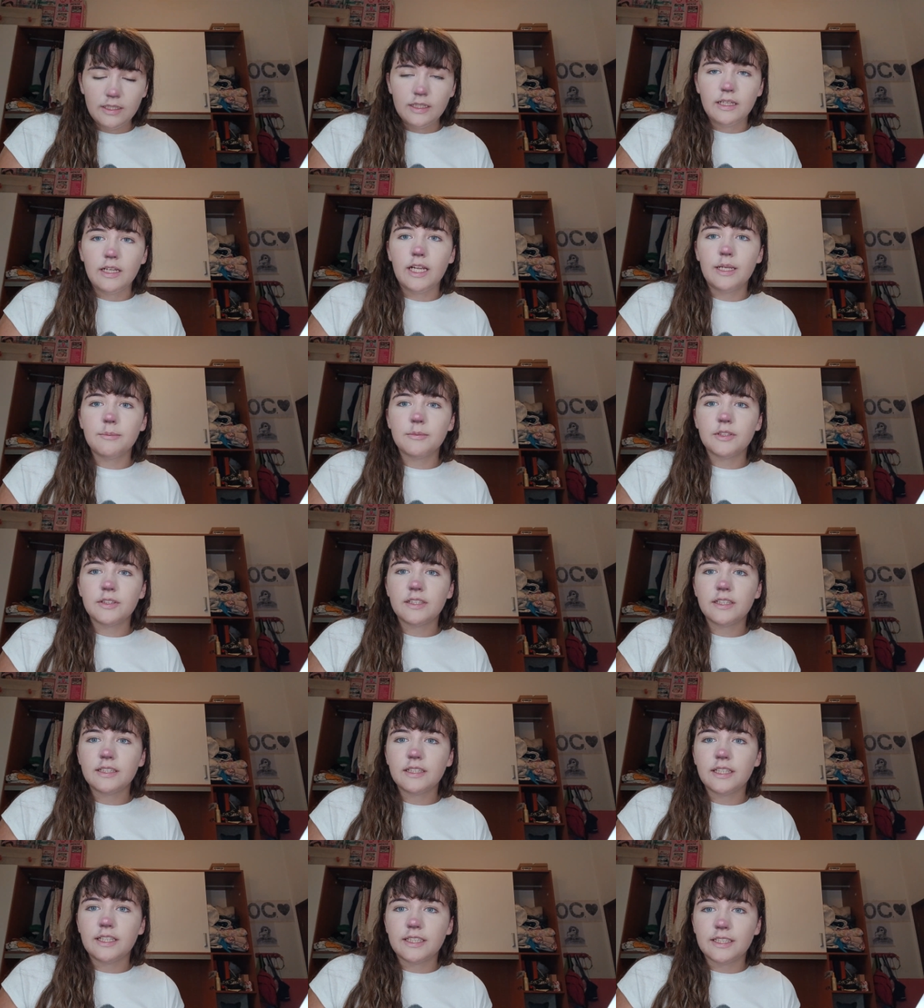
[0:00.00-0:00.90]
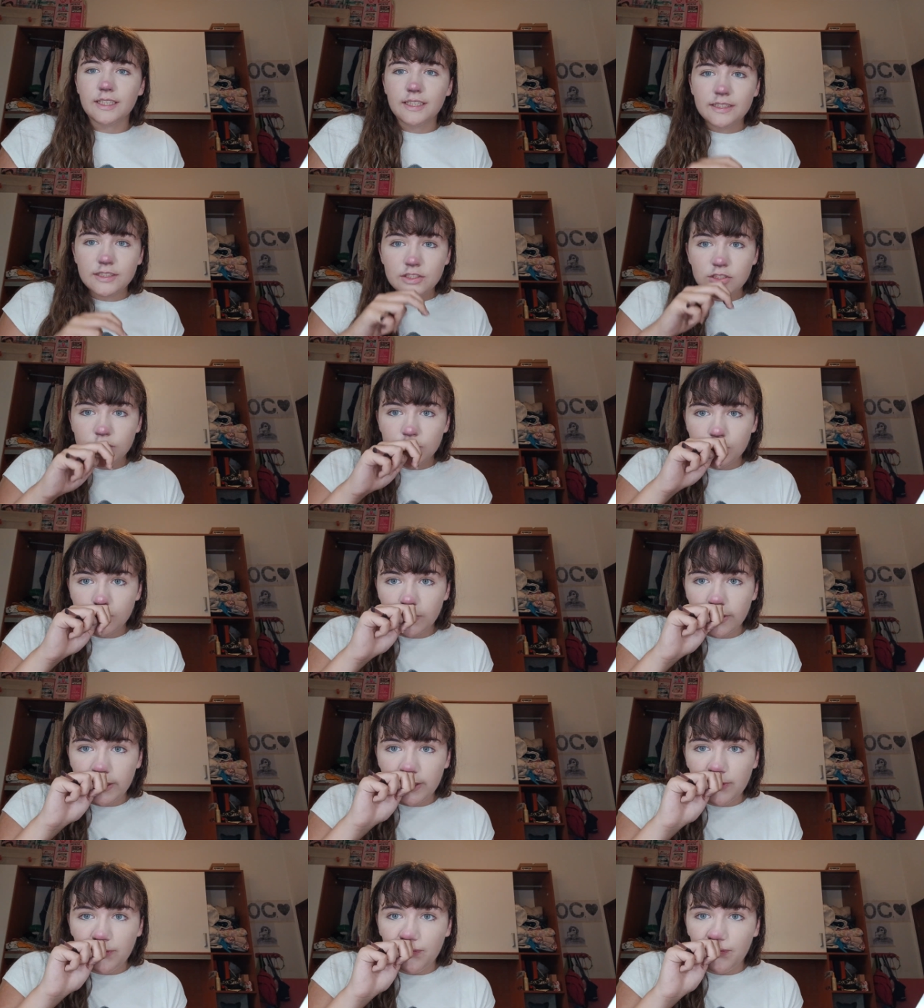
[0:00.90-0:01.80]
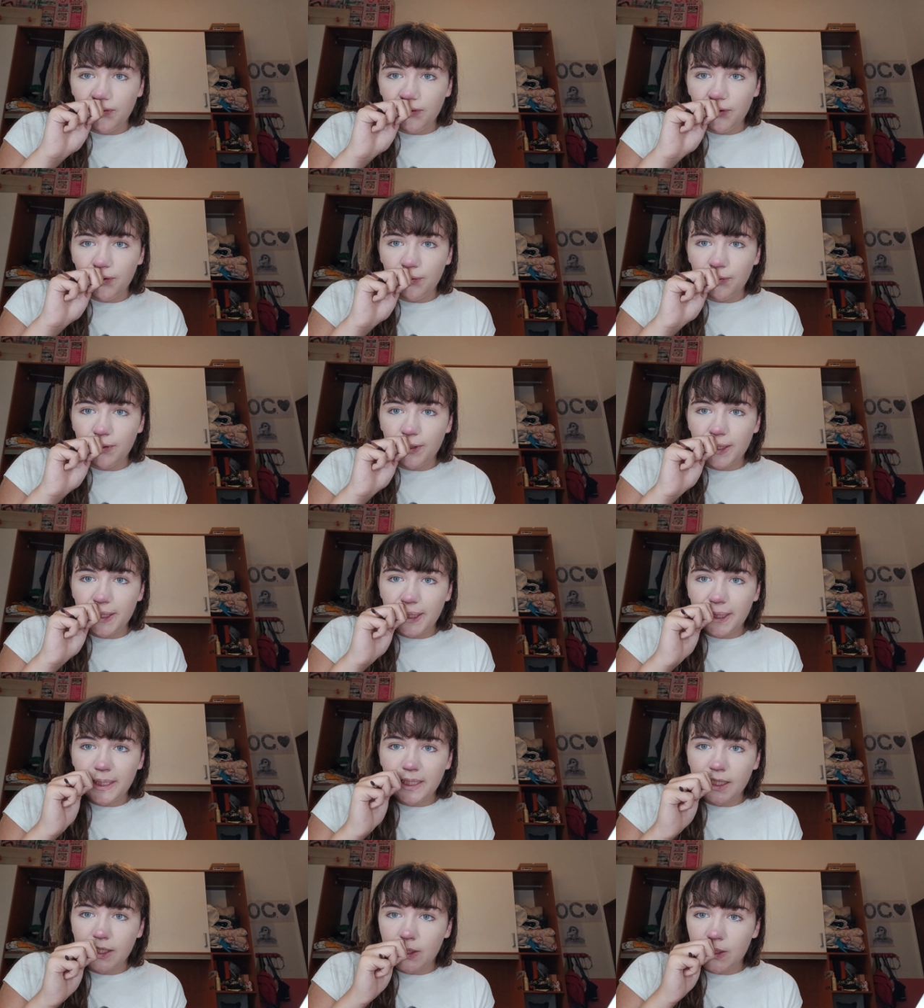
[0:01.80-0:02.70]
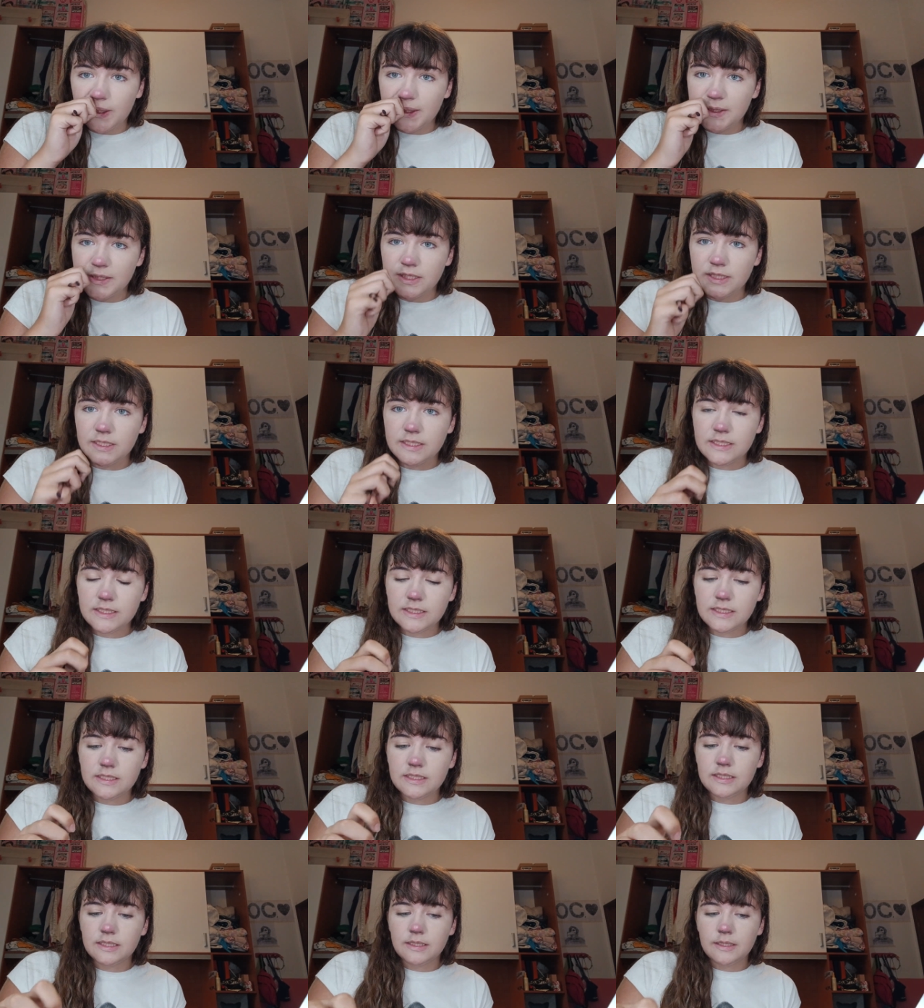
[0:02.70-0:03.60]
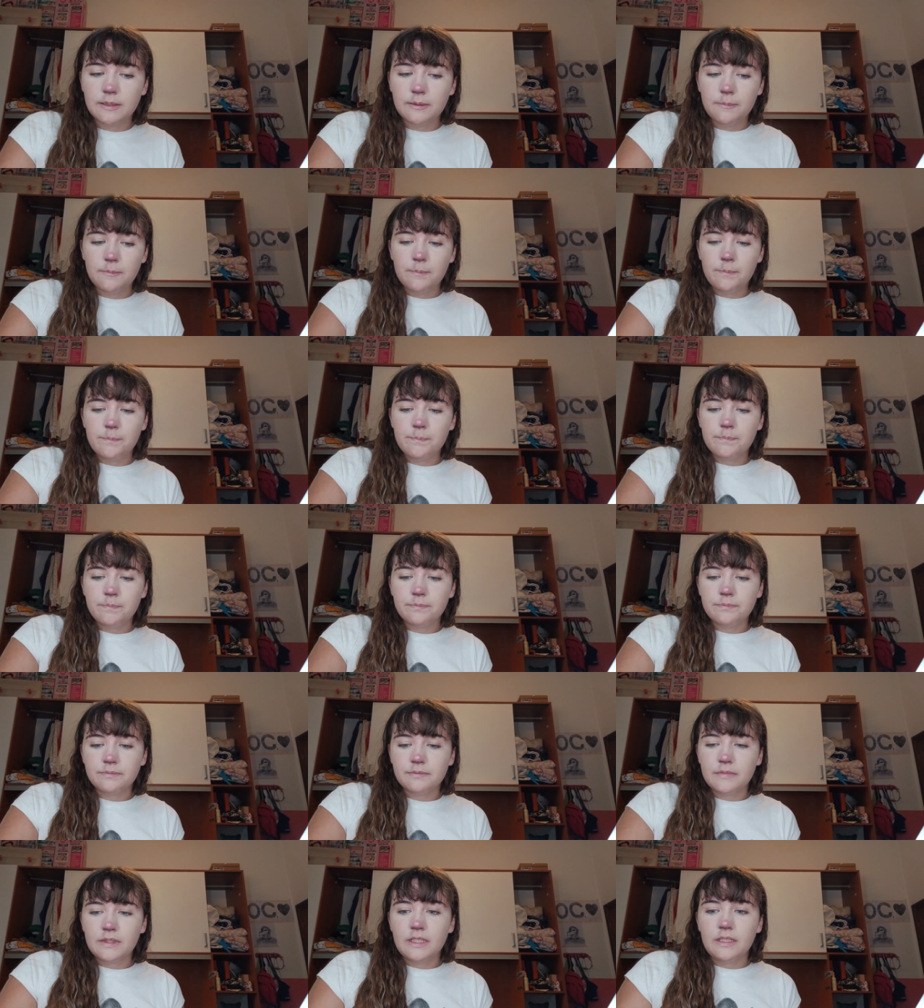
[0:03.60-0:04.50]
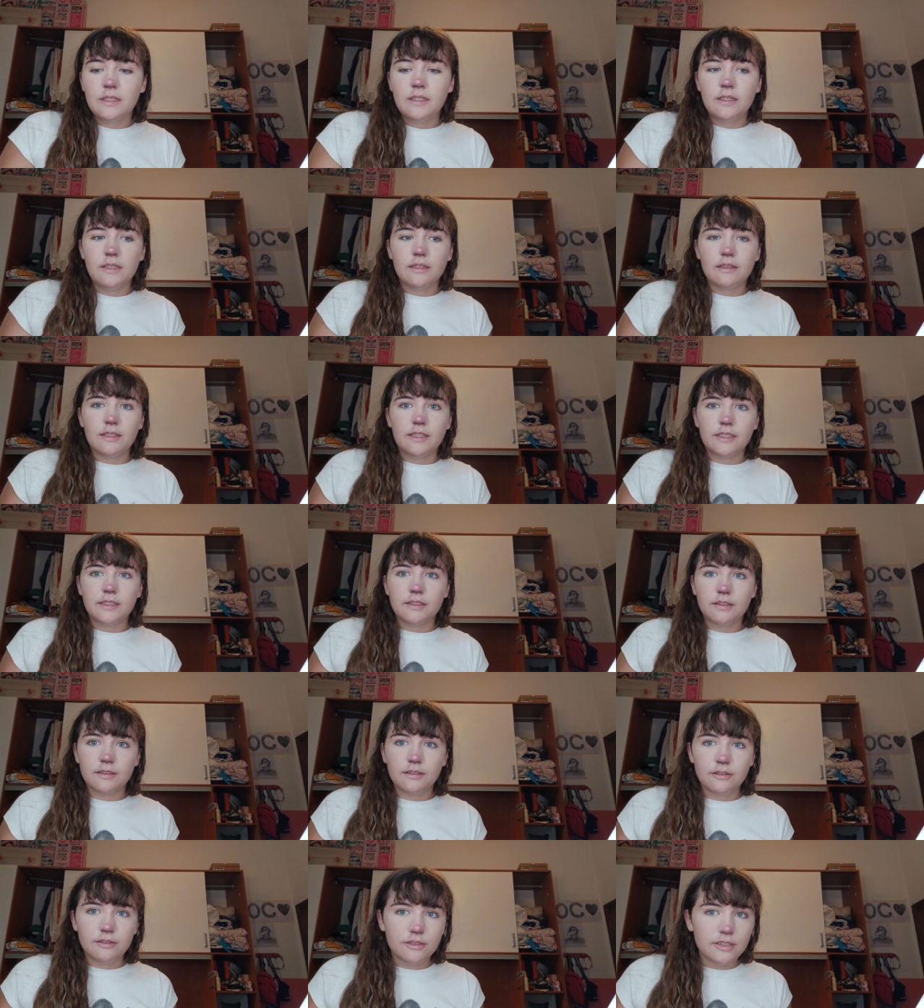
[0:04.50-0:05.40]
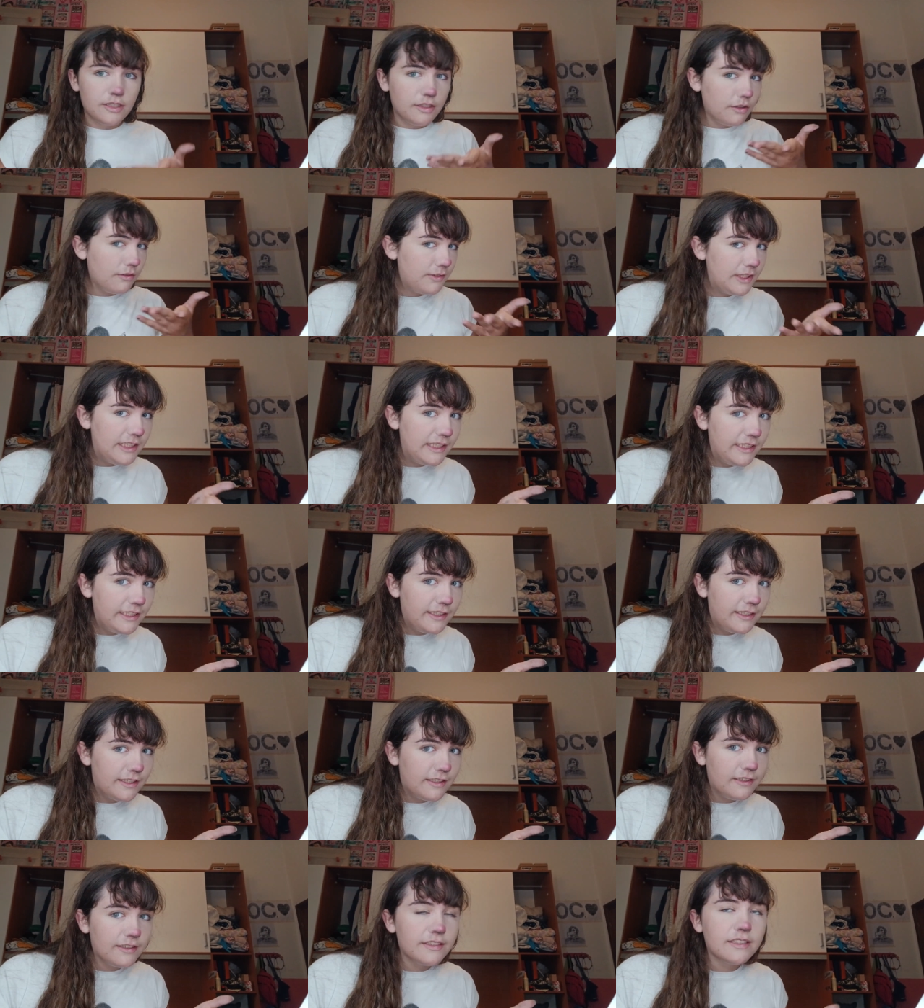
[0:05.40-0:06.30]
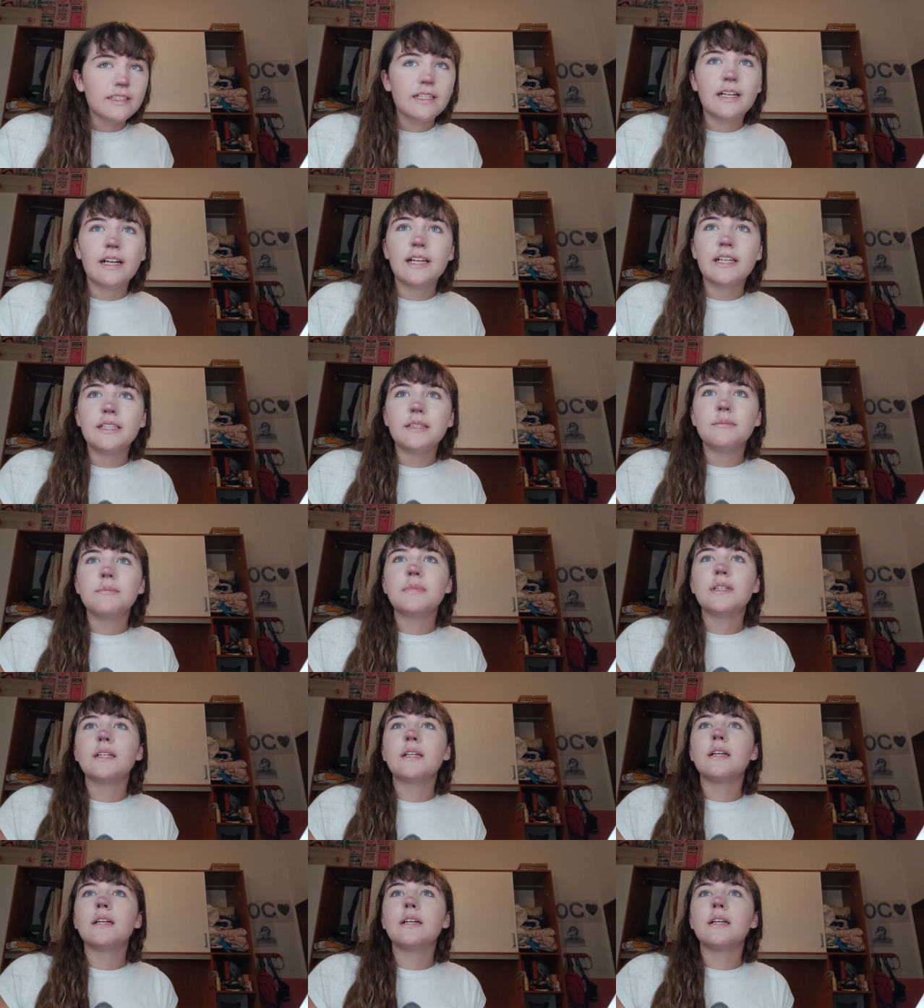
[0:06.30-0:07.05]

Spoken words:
I'm looking like straightforward and not just like looking over here all the time.